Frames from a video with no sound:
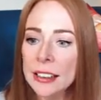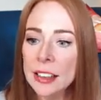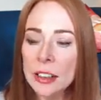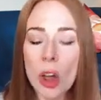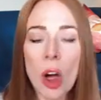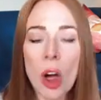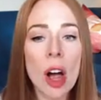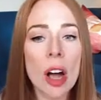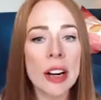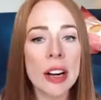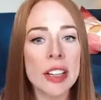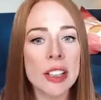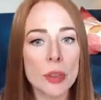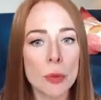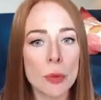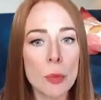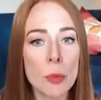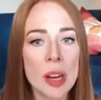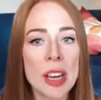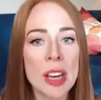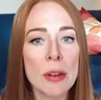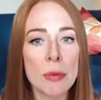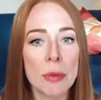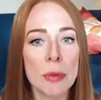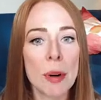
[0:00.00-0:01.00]
long as
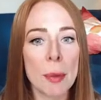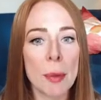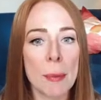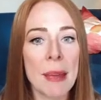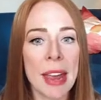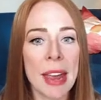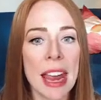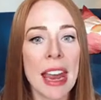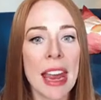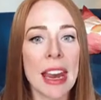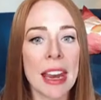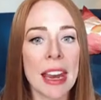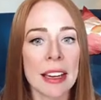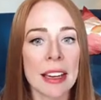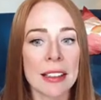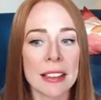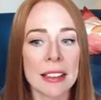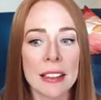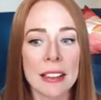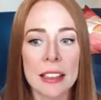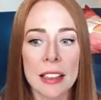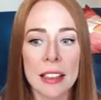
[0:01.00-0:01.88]
we remain